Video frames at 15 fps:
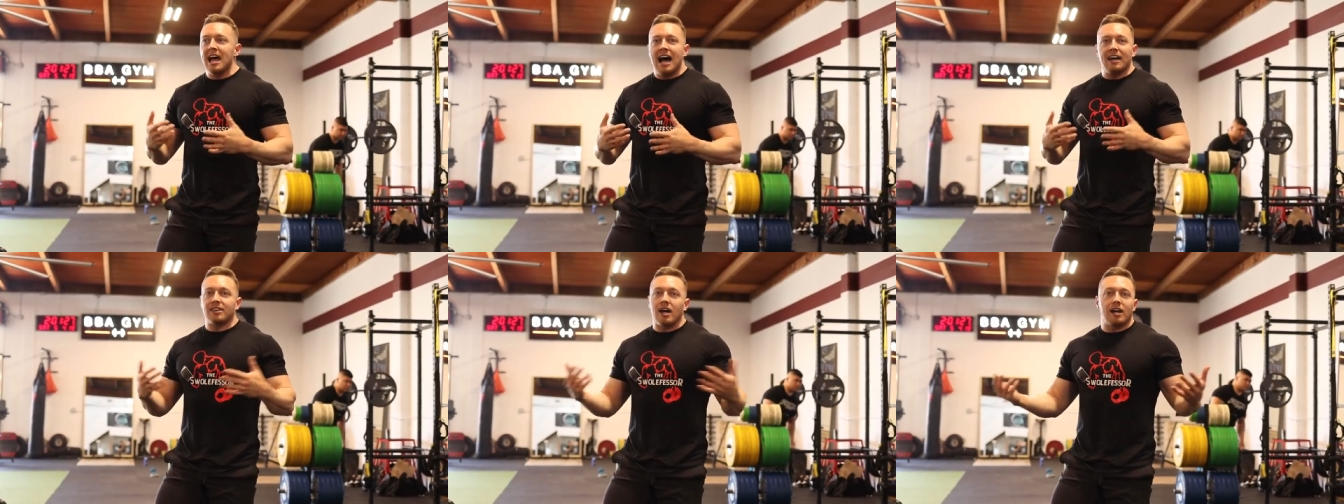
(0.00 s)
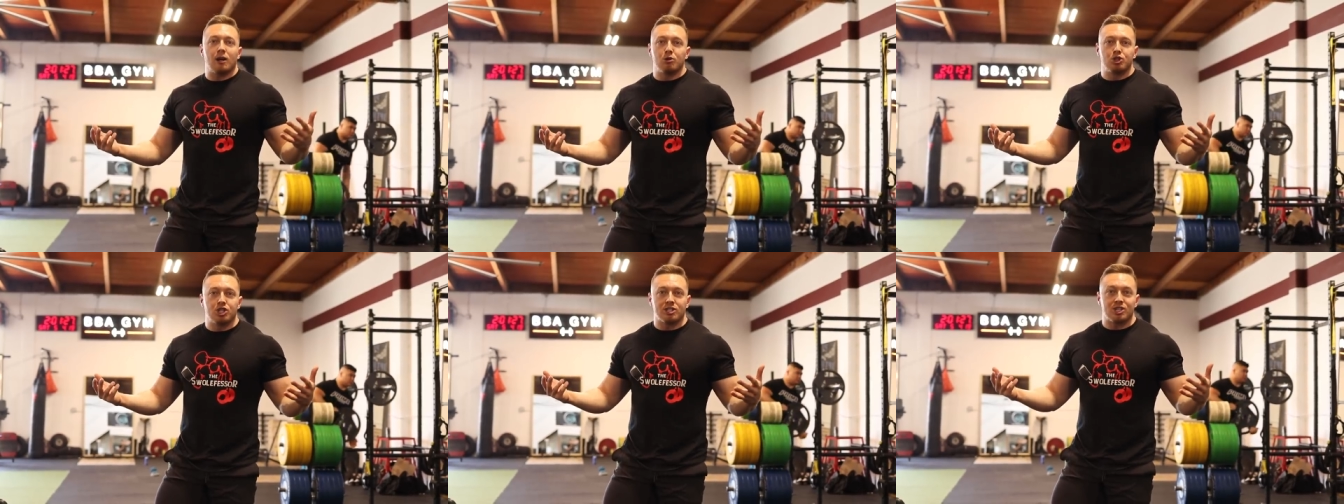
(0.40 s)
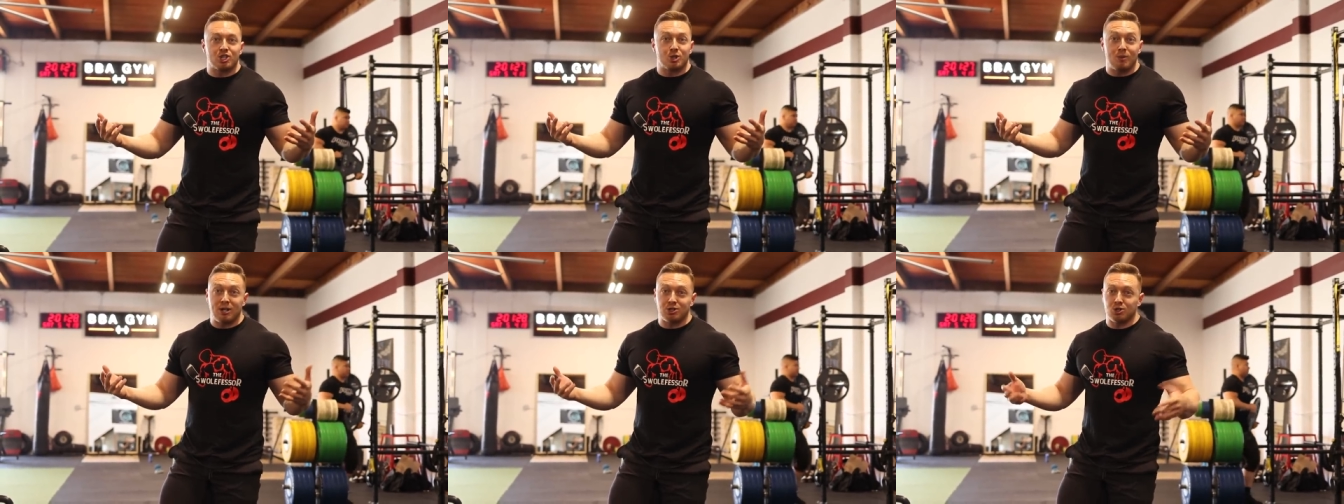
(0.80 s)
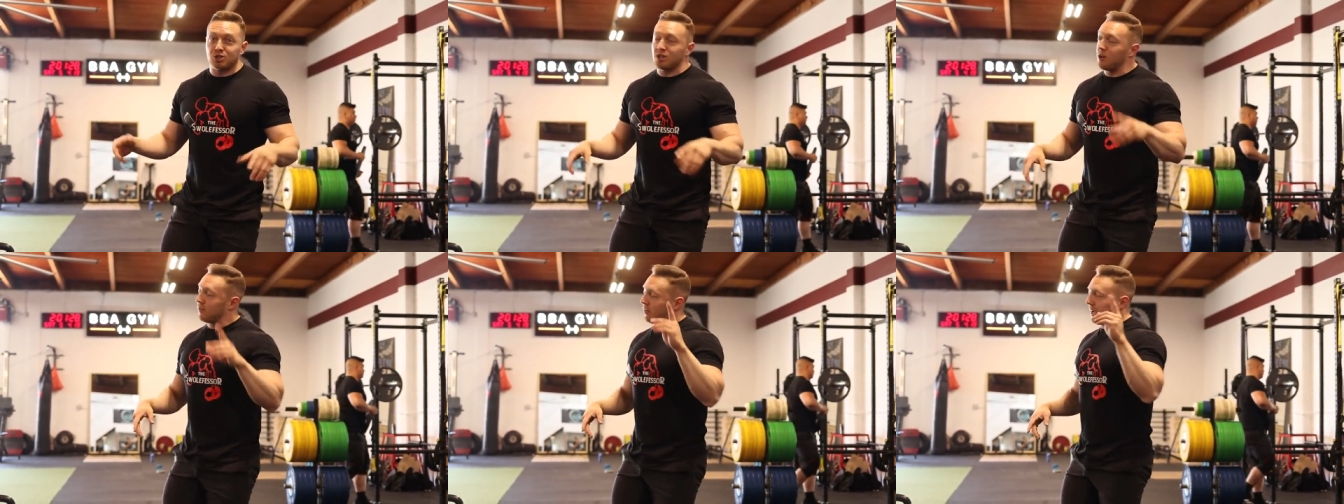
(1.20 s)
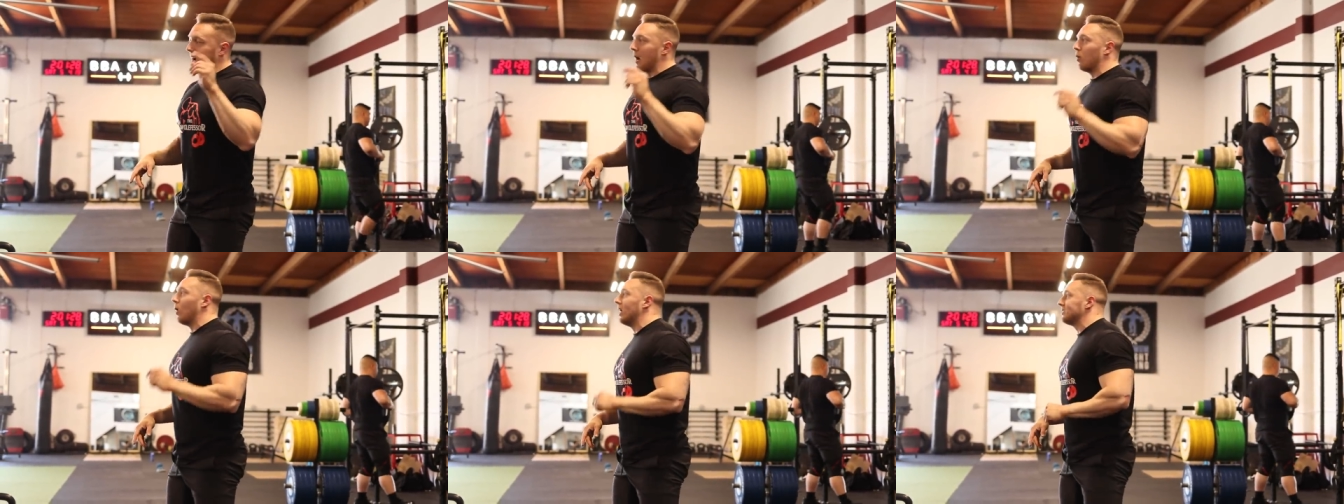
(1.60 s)
I thought I was just a special snowflake.
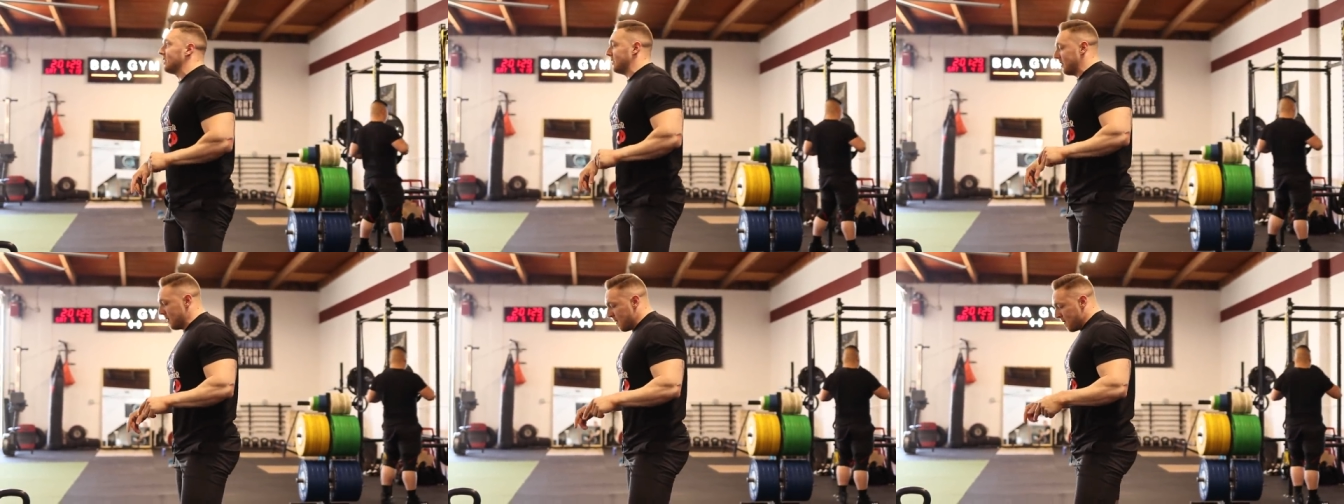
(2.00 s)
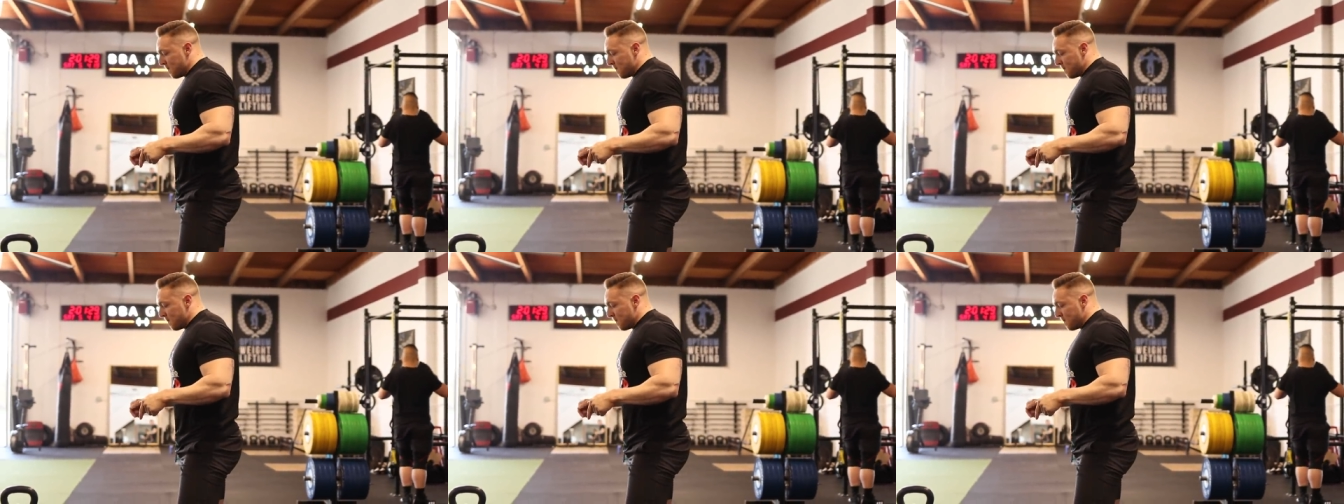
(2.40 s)
I wasn't.